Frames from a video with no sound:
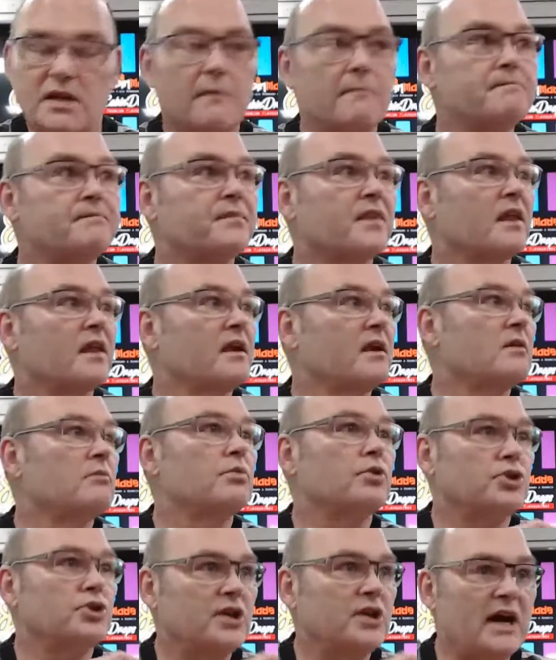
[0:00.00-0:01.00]
it?
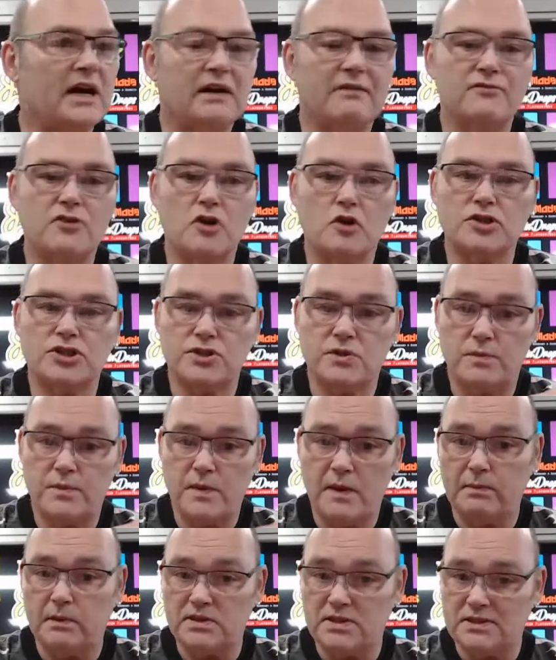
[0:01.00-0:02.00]
But now I've noticed that
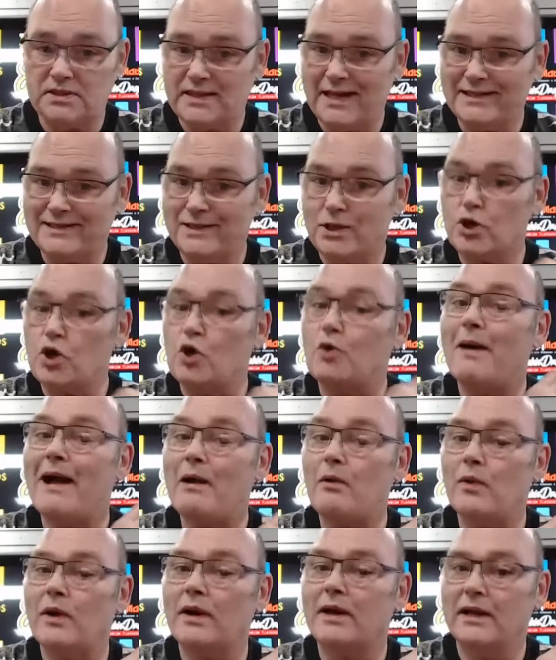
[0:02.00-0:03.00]
people are starting to come
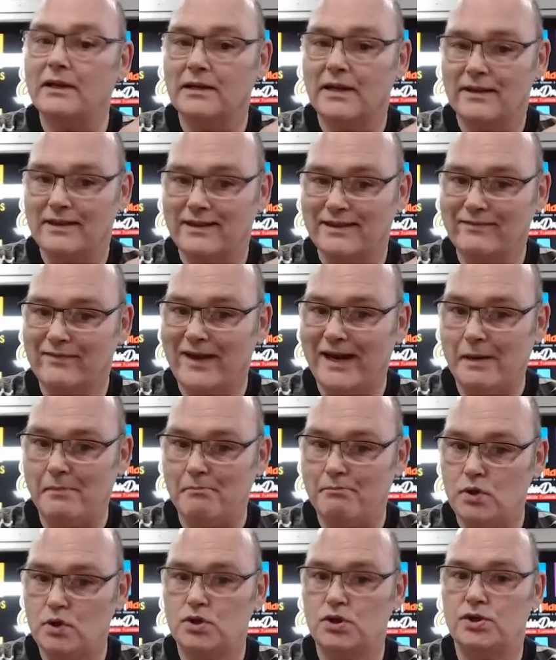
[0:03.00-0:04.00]
out again. I think they're
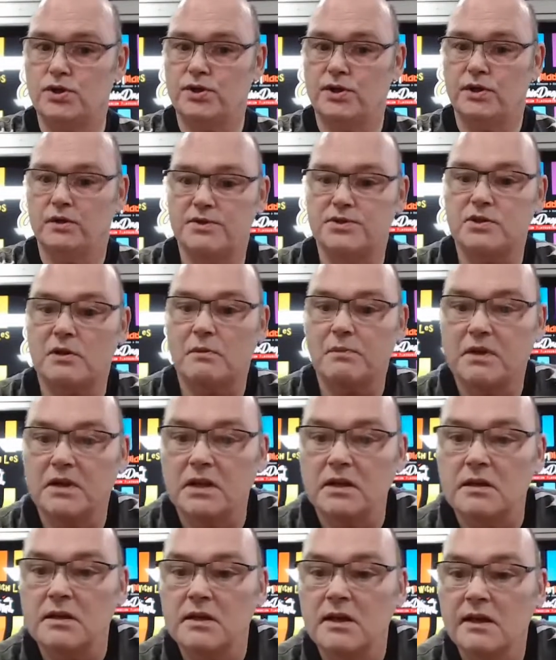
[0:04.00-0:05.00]
getting bored with stopping
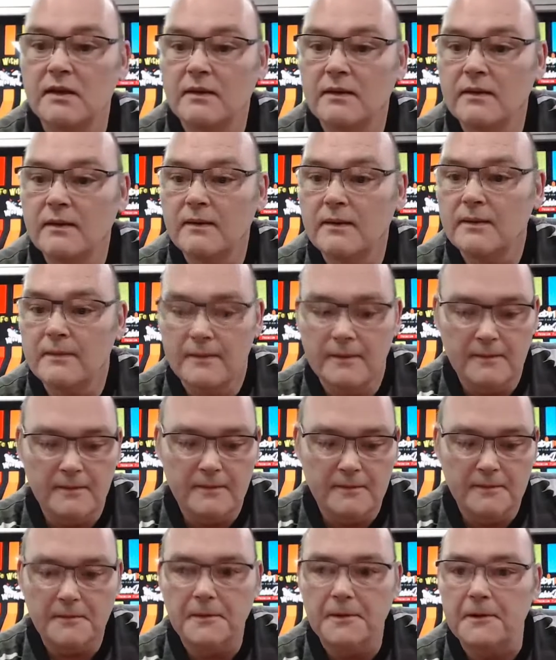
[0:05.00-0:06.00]
in,
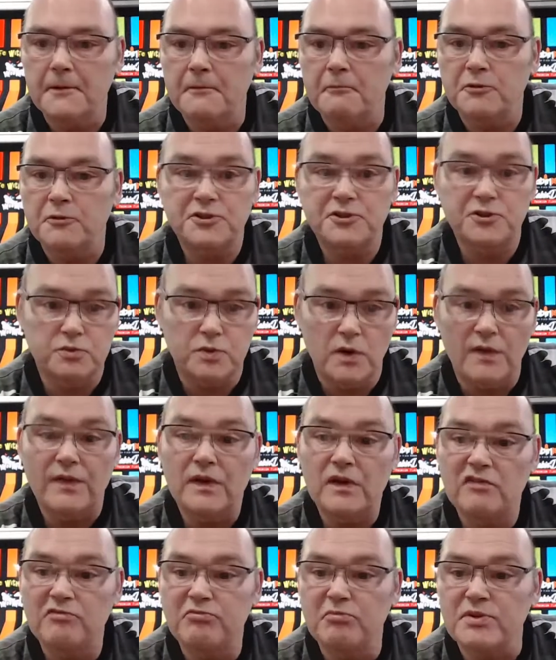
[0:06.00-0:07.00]
which is what the
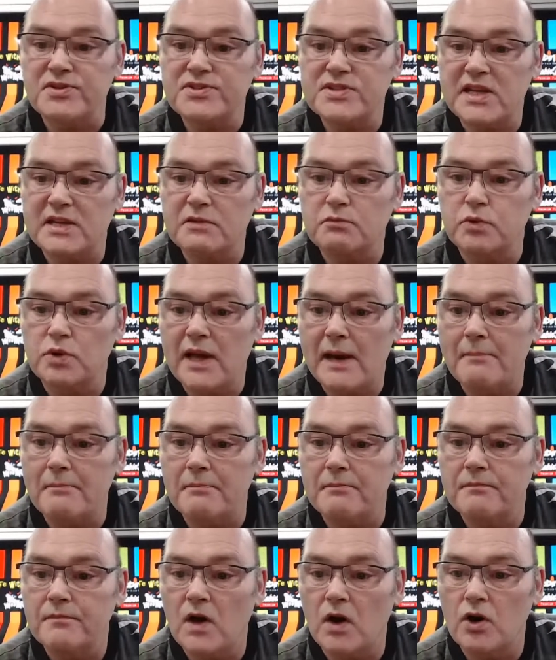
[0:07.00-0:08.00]
government said would
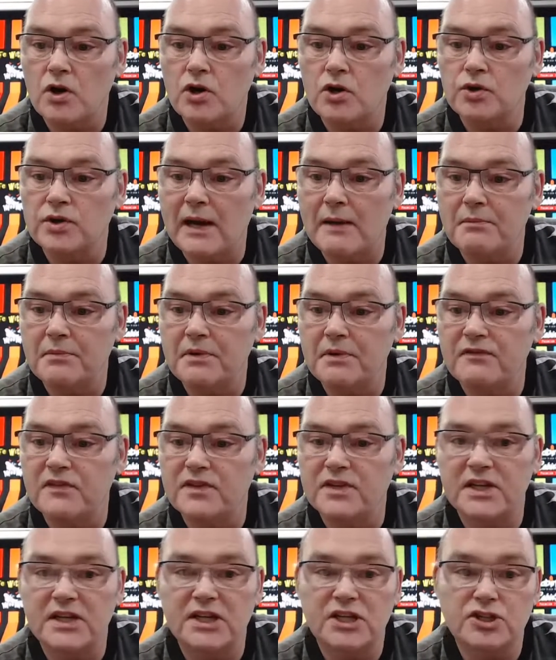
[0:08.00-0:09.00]
happen, or could happen if they
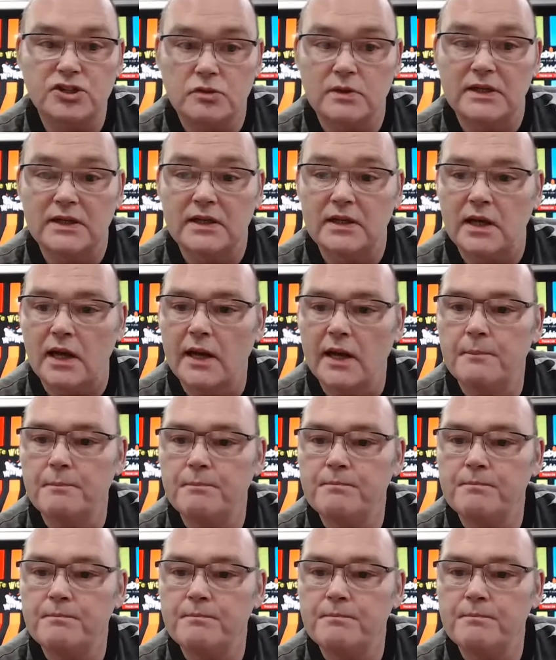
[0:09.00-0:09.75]
did it too early.